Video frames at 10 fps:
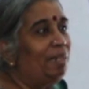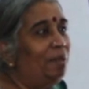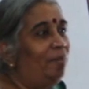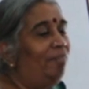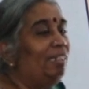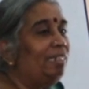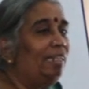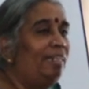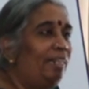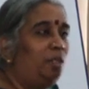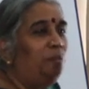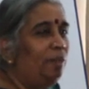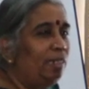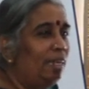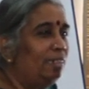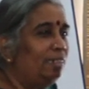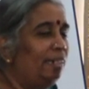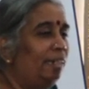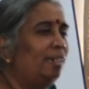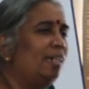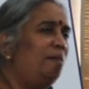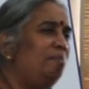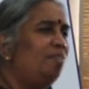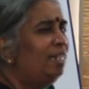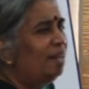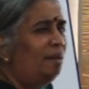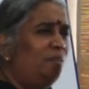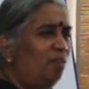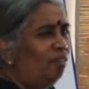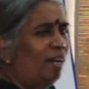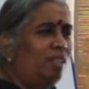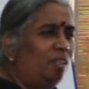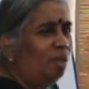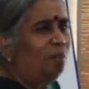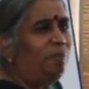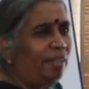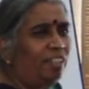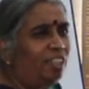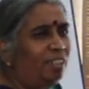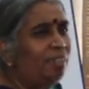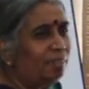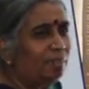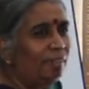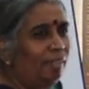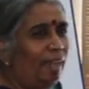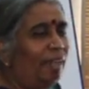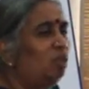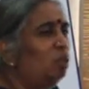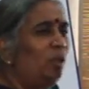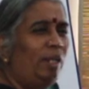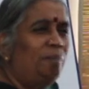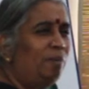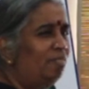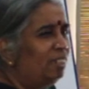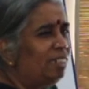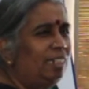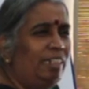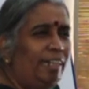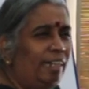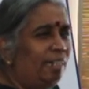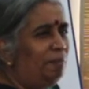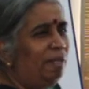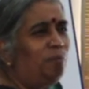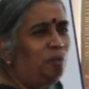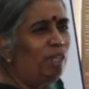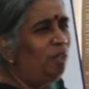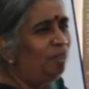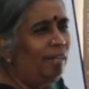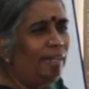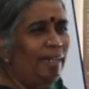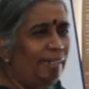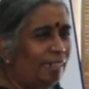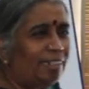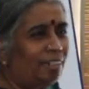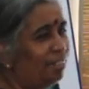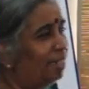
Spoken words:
time, when we say need to be there is greater, comes with a number of other complications, including privacy, data being put into the net, etc.,